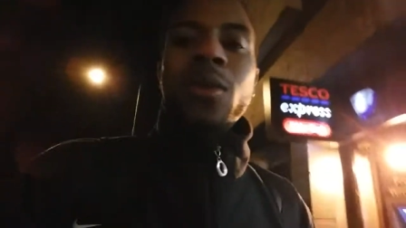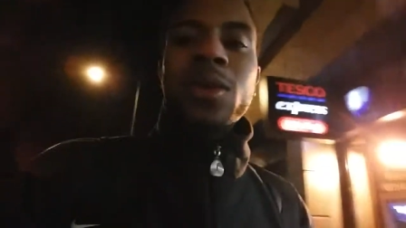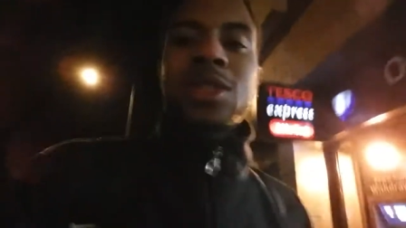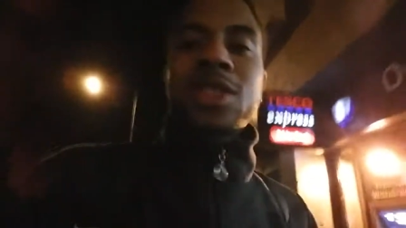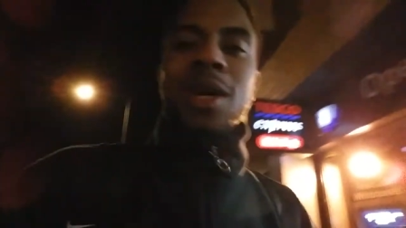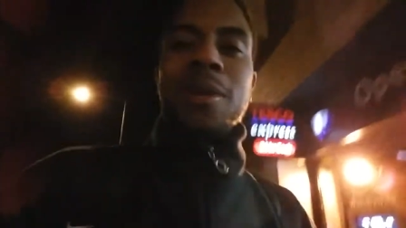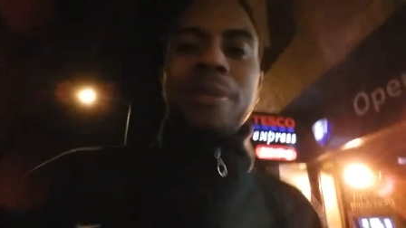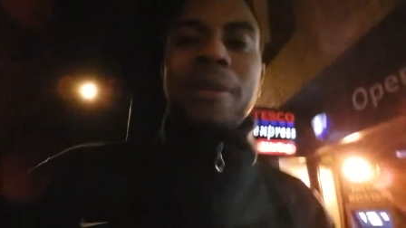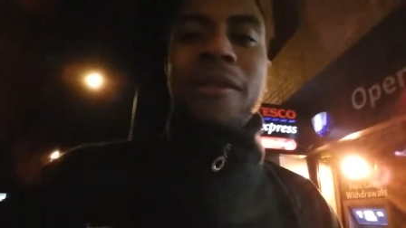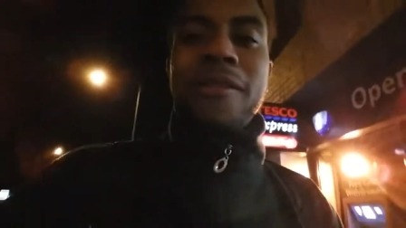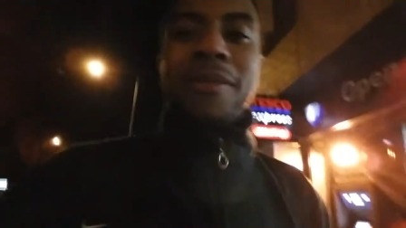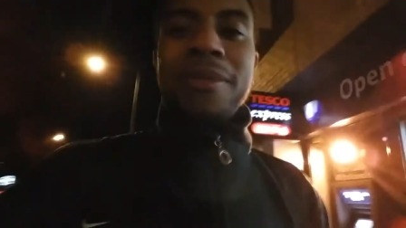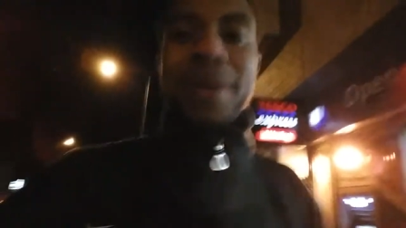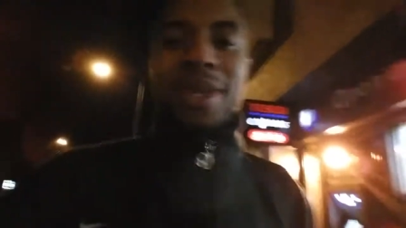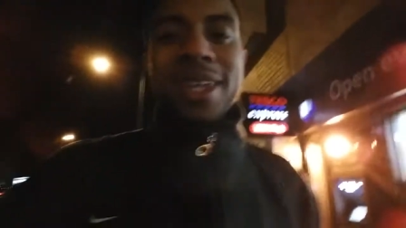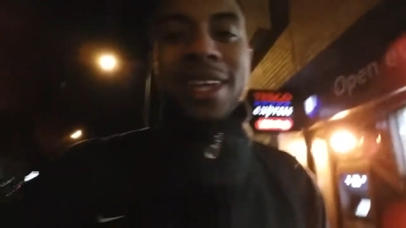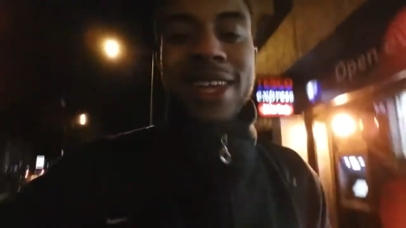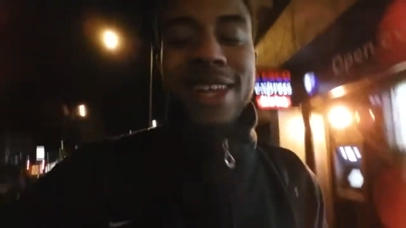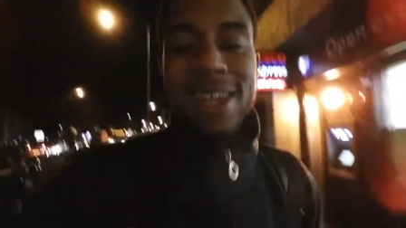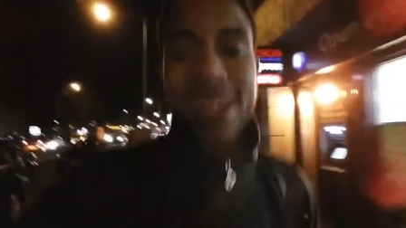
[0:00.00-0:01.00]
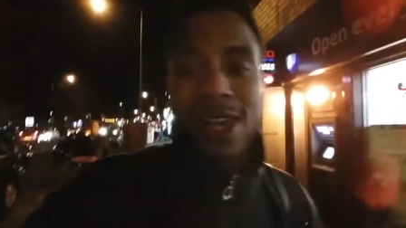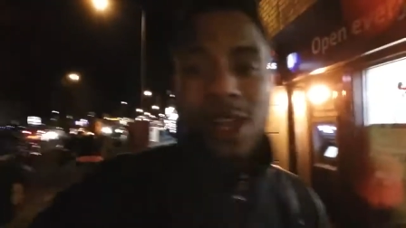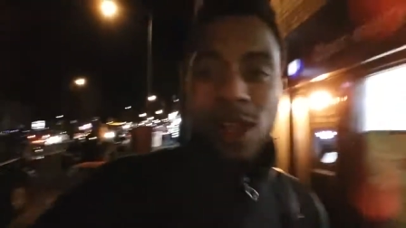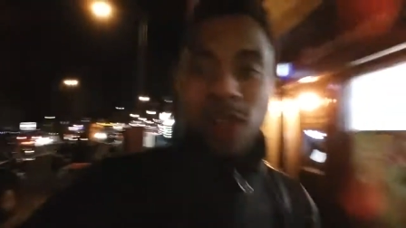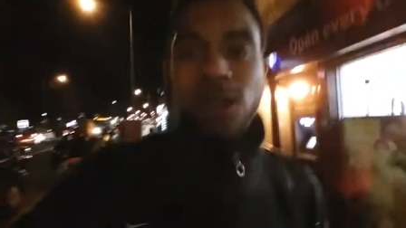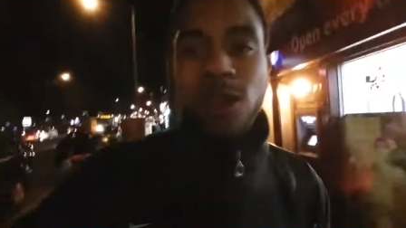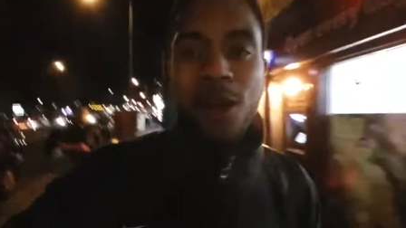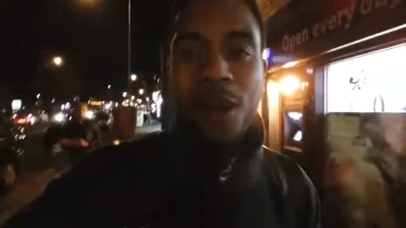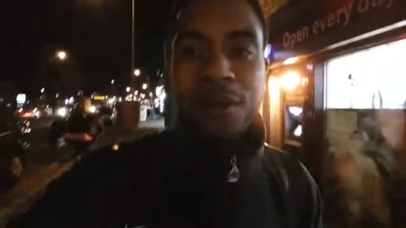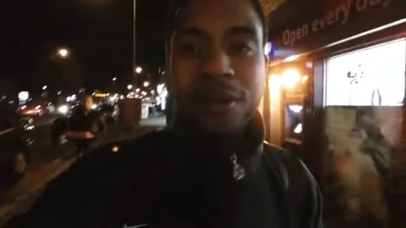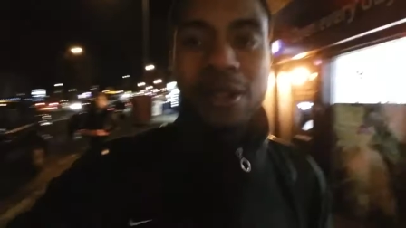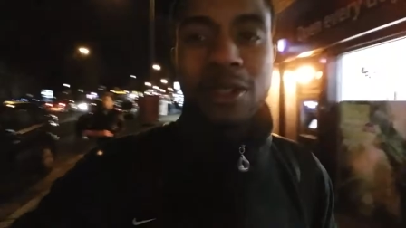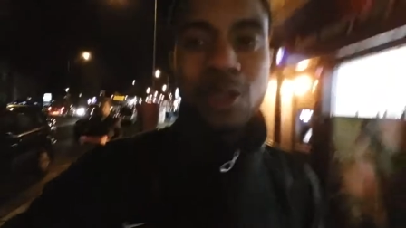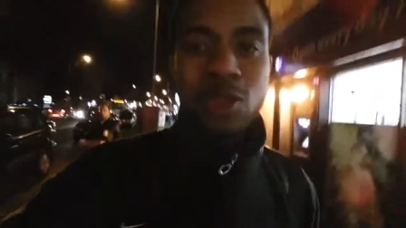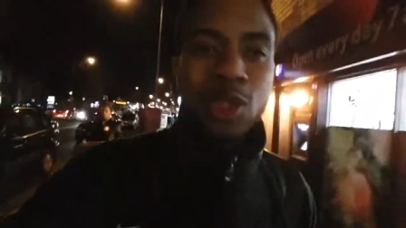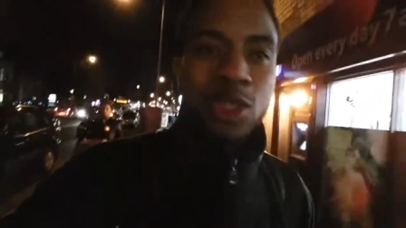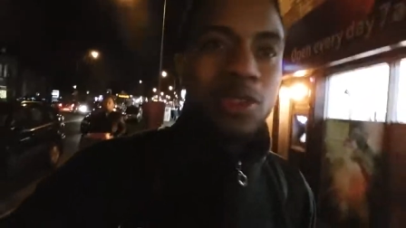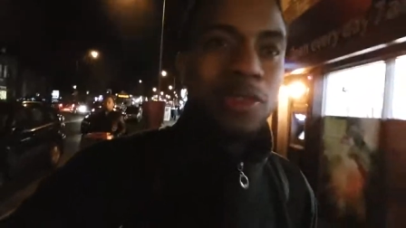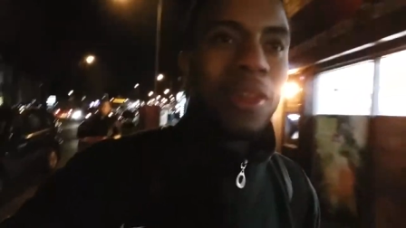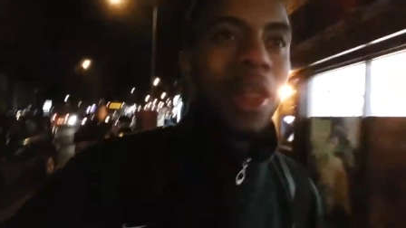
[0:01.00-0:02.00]
What's up, everybody?
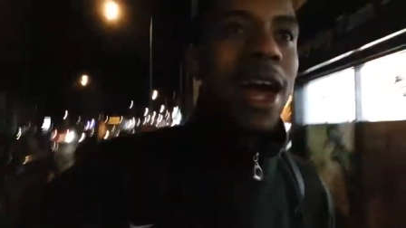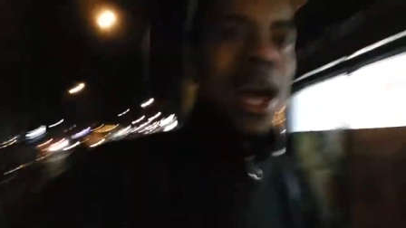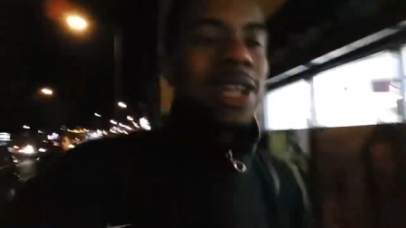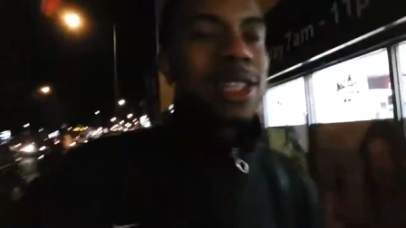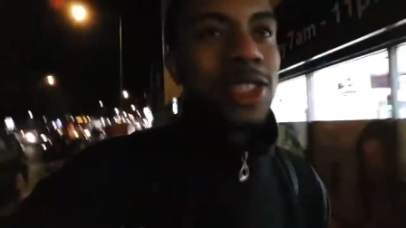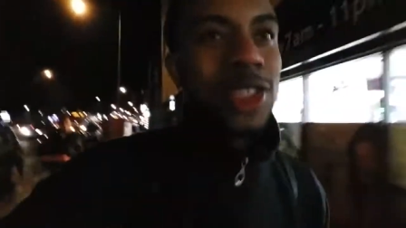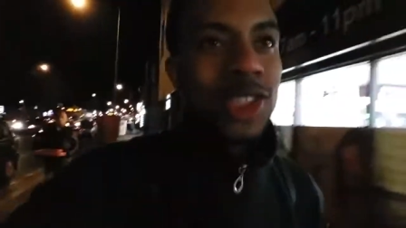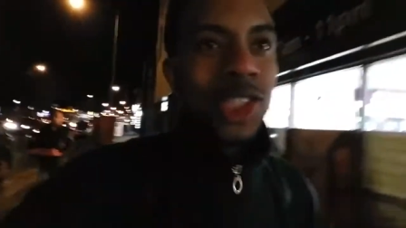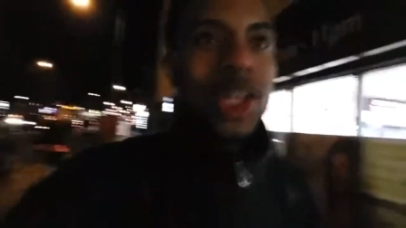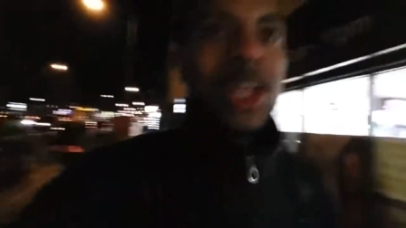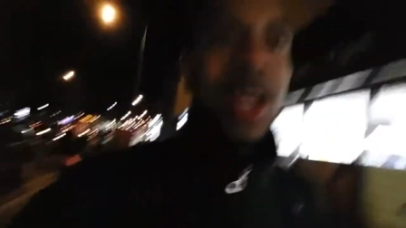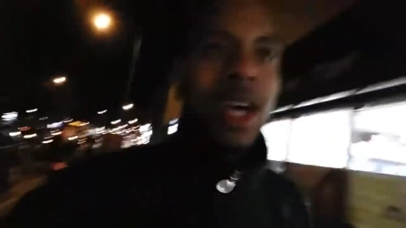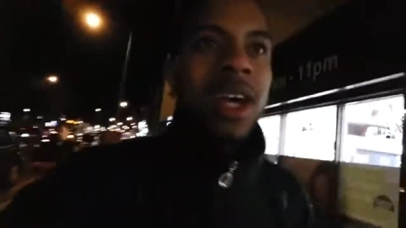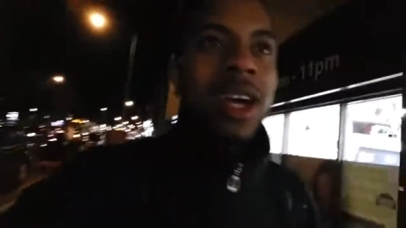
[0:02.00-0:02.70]
Newsflash.